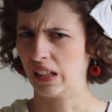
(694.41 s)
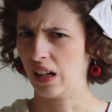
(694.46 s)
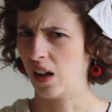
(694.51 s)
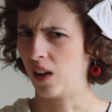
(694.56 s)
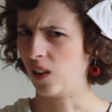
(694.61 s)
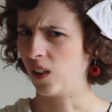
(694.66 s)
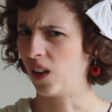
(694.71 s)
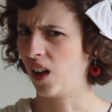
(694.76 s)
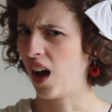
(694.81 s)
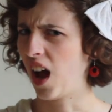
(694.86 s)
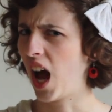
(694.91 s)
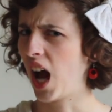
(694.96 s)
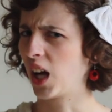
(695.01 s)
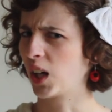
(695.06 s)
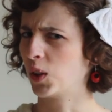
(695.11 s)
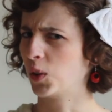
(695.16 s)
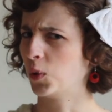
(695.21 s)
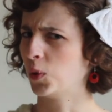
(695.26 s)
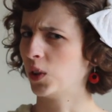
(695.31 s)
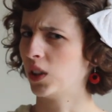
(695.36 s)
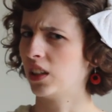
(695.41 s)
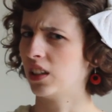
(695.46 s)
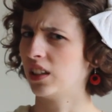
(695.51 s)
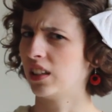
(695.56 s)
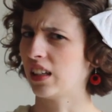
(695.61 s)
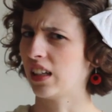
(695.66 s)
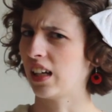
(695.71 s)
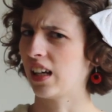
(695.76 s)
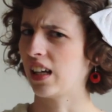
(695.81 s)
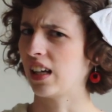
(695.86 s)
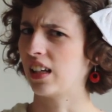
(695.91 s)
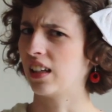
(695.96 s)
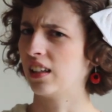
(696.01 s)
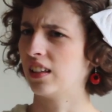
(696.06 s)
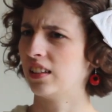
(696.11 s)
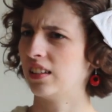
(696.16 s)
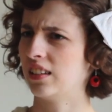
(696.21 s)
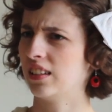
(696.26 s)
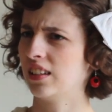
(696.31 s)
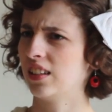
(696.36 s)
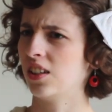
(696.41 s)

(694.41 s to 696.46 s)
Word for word: all awkward and,